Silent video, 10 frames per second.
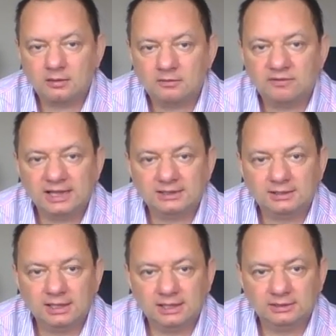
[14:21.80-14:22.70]
white
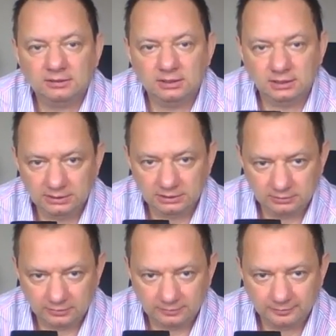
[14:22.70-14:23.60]
LED lit,
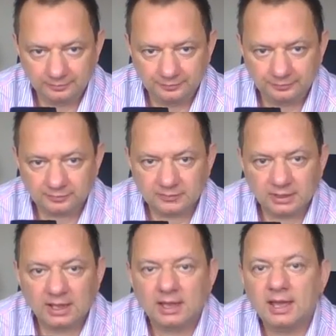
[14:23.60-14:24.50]

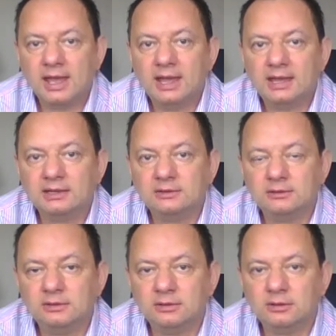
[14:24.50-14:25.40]

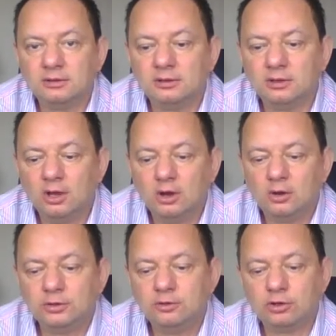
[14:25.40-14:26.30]
and
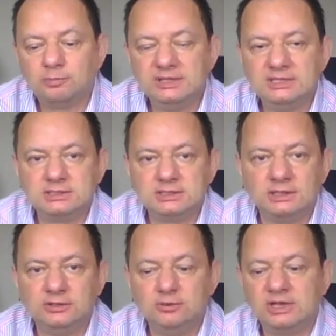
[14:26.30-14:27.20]
on your
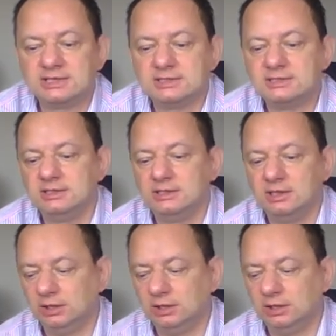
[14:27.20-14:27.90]
PC you can see